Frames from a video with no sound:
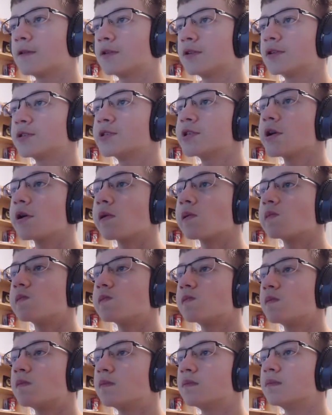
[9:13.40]
So,
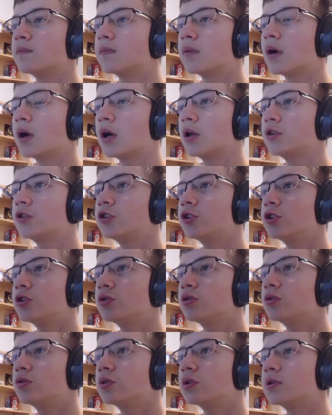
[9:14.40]
on
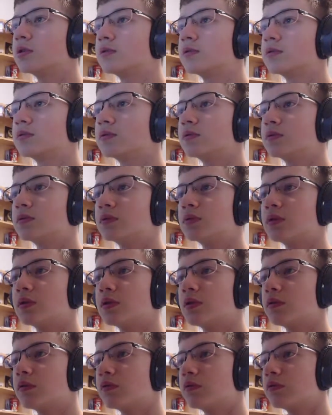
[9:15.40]
to
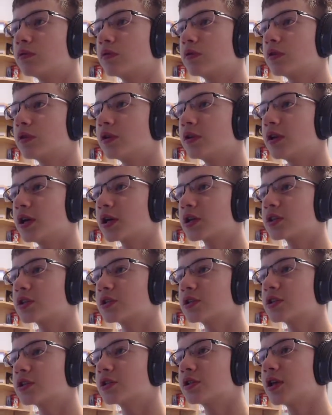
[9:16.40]
the
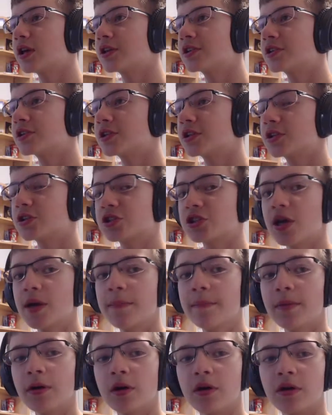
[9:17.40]
next test
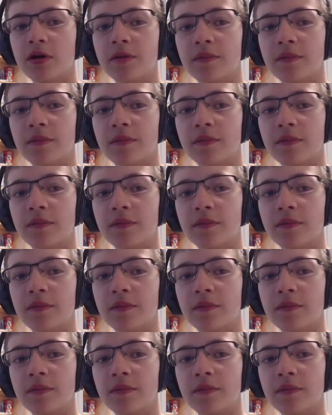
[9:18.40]
chamber.